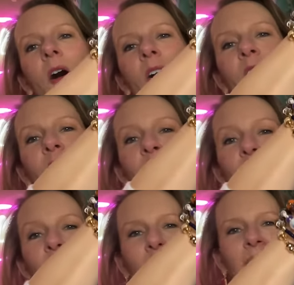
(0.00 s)

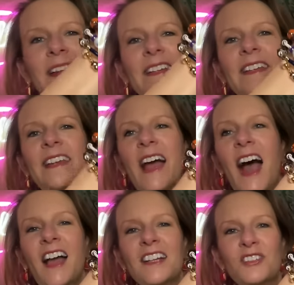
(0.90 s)
oh my
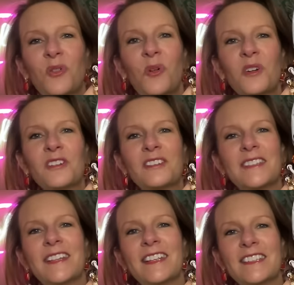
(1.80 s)
gosh, orders
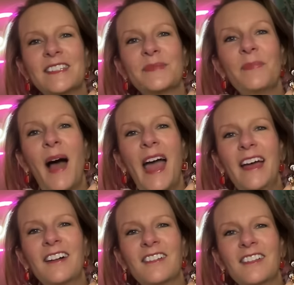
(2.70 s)
in it.
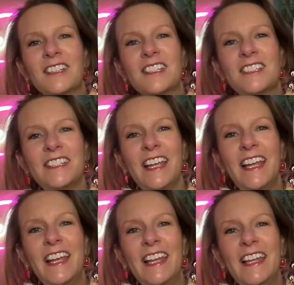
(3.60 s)
Smile,
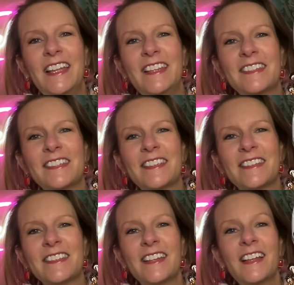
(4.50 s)
cheese.